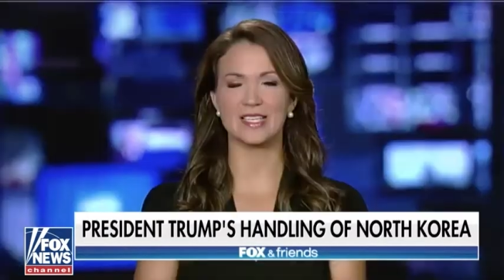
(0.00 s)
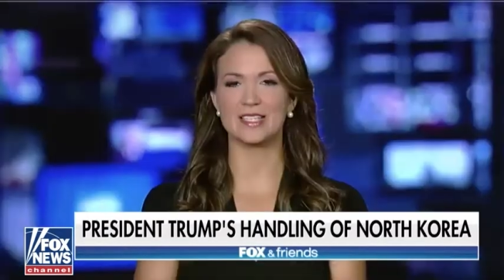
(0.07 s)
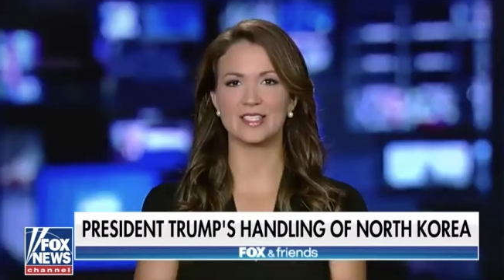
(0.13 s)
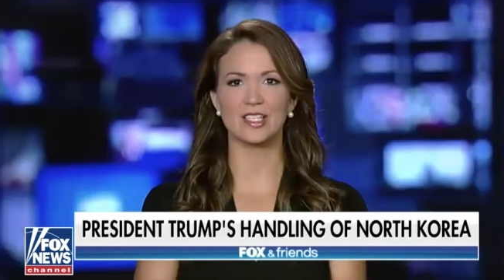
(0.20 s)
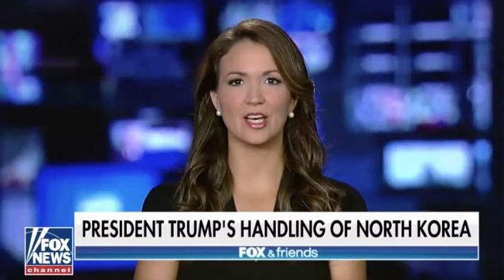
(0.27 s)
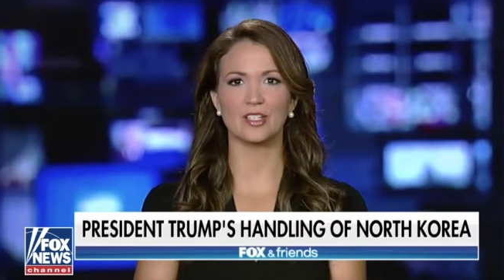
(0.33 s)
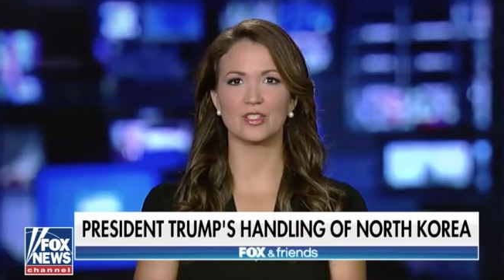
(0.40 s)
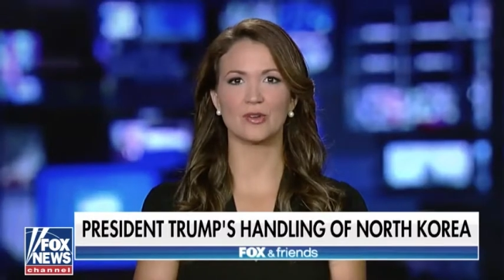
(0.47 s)
He's
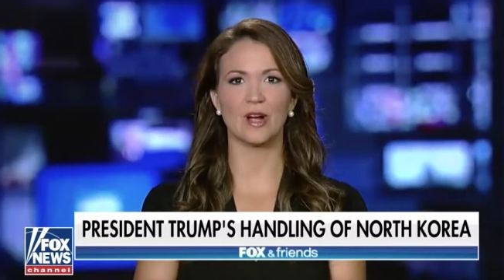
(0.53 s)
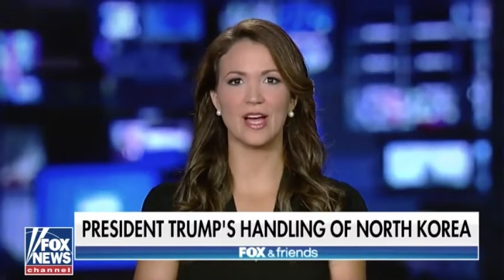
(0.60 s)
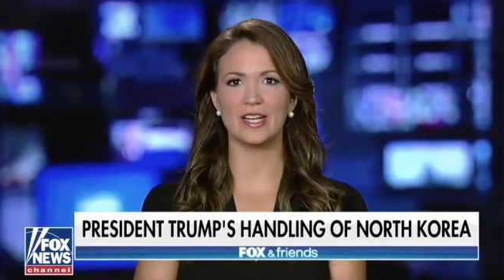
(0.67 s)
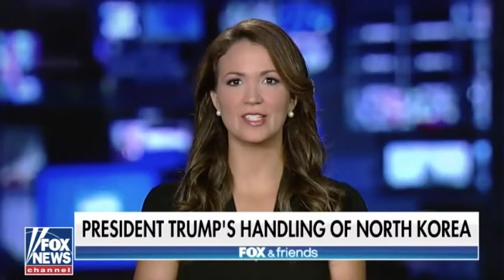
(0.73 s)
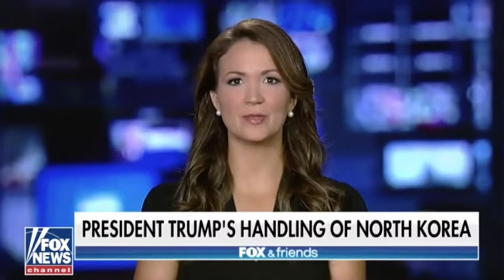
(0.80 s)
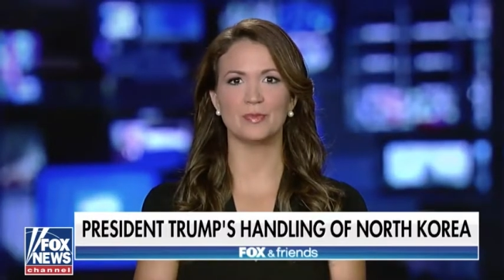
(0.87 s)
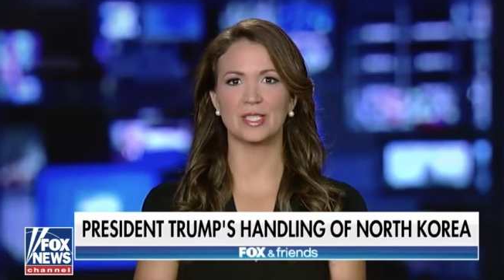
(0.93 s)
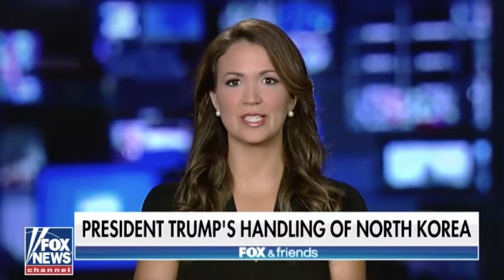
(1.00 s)
not
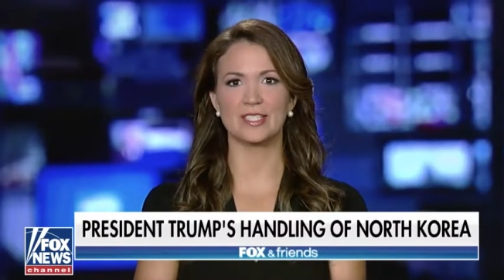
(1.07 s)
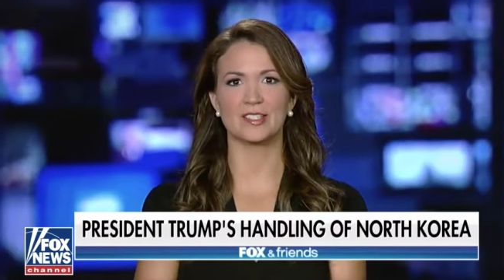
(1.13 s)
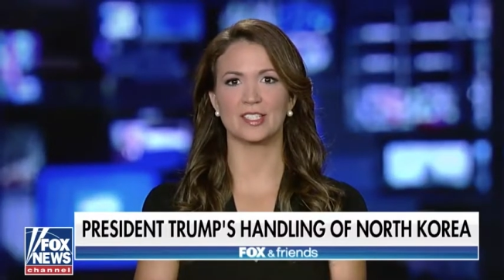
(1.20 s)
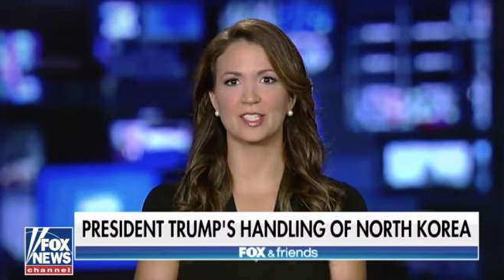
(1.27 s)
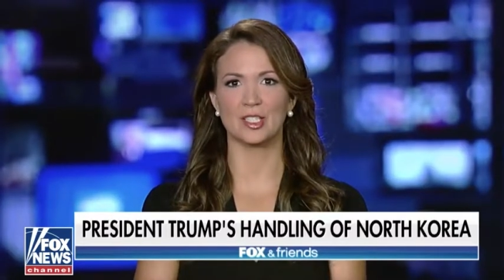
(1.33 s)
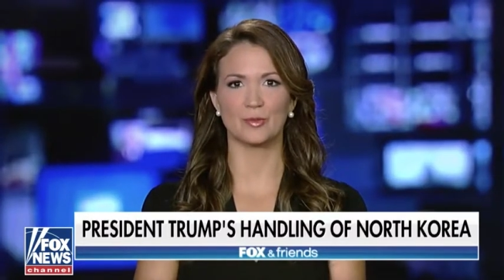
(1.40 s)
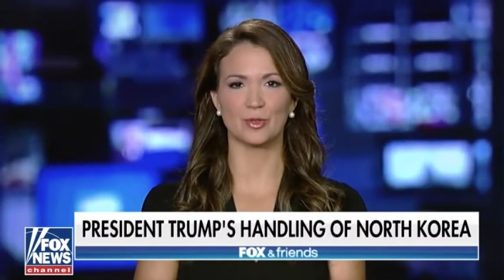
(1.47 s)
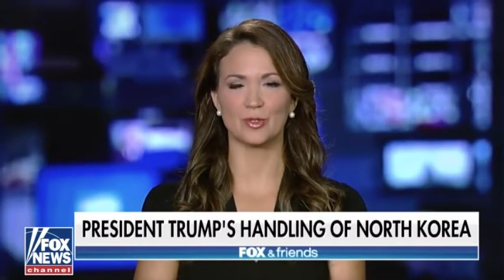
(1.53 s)
trying to please
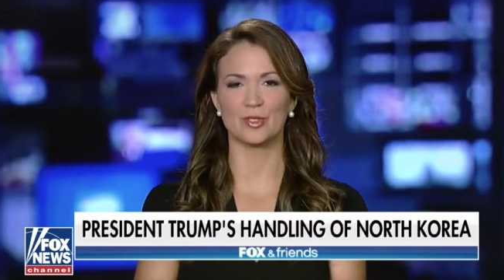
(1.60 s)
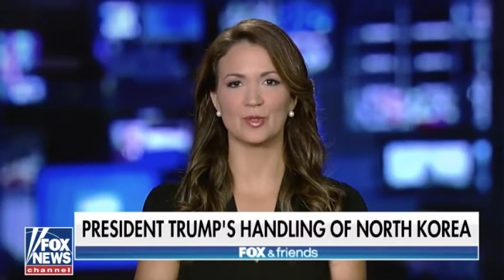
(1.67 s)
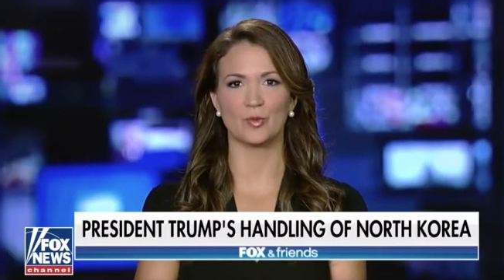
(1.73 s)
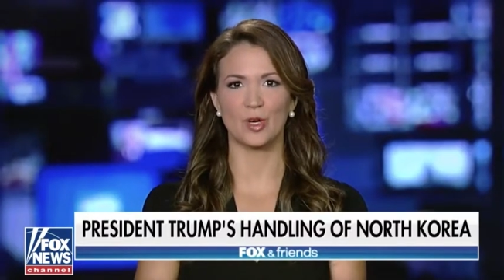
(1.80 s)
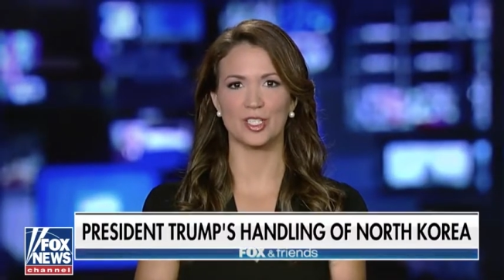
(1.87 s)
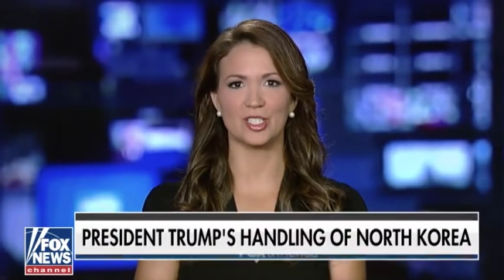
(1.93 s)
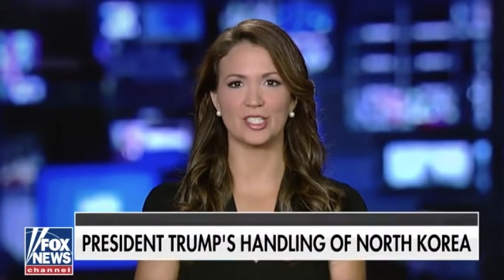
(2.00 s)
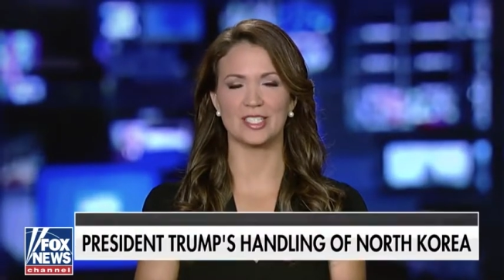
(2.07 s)
the liberals in
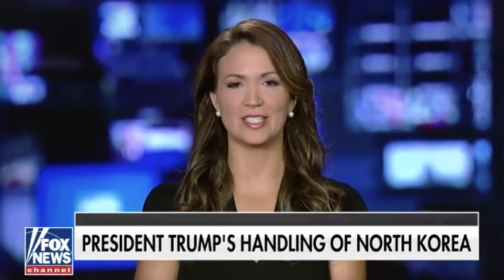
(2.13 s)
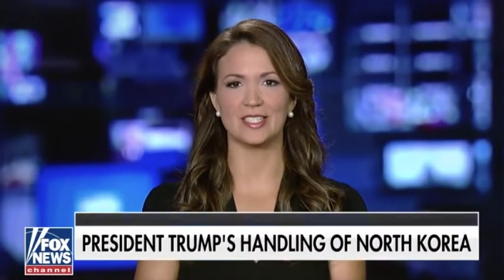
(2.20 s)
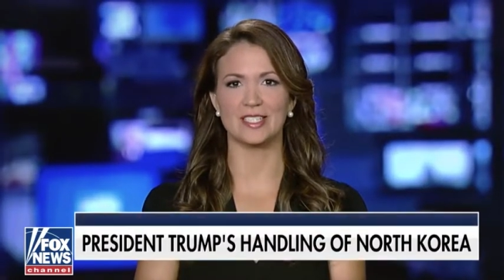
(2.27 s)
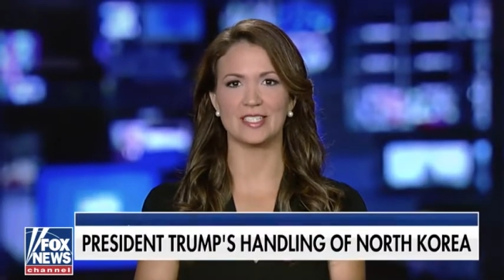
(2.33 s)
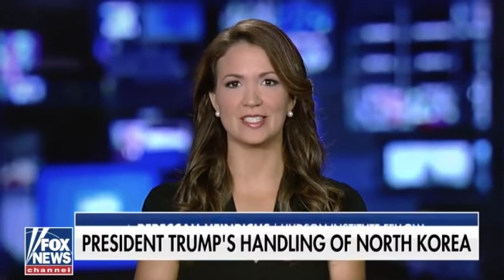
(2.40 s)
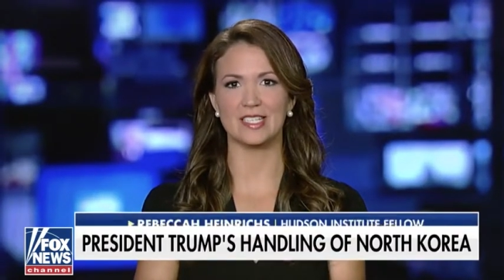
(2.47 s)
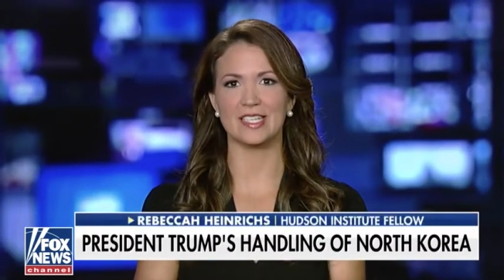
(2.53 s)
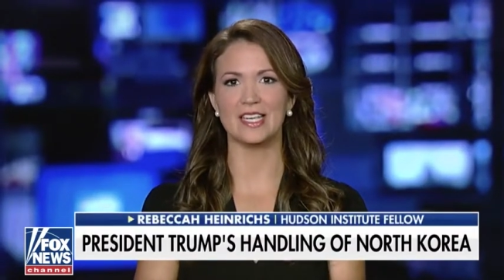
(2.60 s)
Washington,
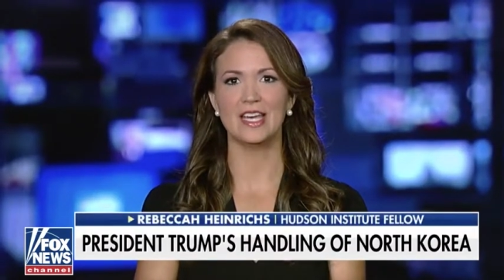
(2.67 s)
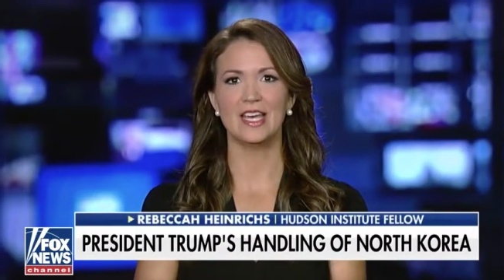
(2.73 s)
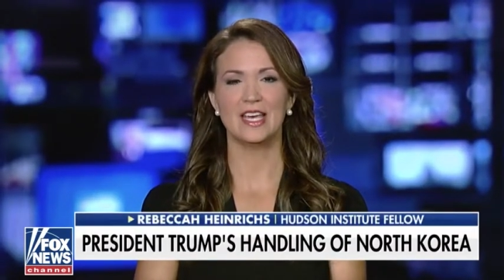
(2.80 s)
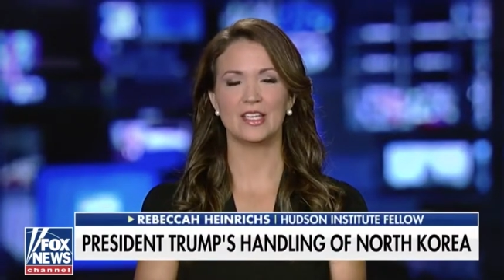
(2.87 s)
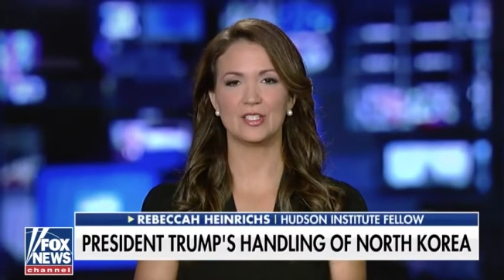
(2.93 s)
D.C.